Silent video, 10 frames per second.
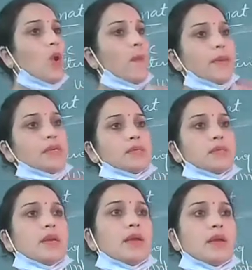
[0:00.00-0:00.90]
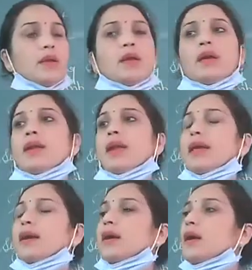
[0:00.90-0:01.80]
topics,
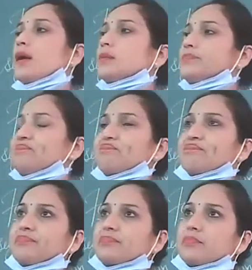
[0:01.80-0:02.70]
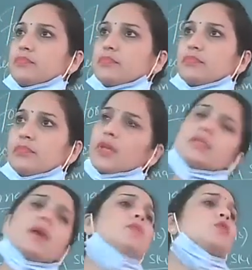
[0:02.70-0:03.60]
like
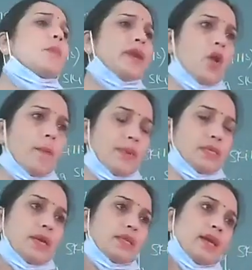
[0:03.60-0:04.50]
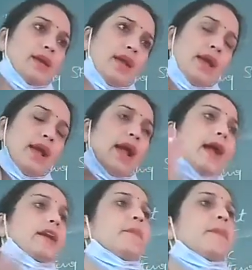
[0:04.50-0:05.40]
so many topics are there.
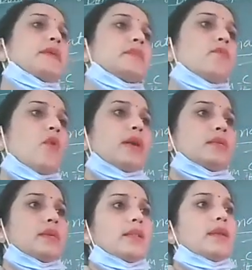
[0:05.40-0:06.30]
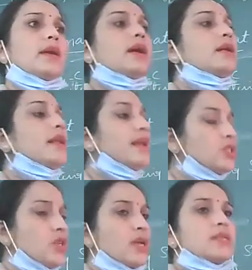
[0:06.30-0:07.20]
Active, passive voice are there.
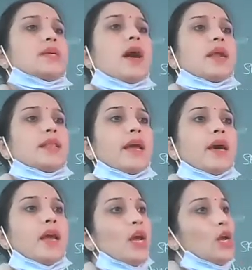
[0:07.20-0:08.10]
Narrations are there.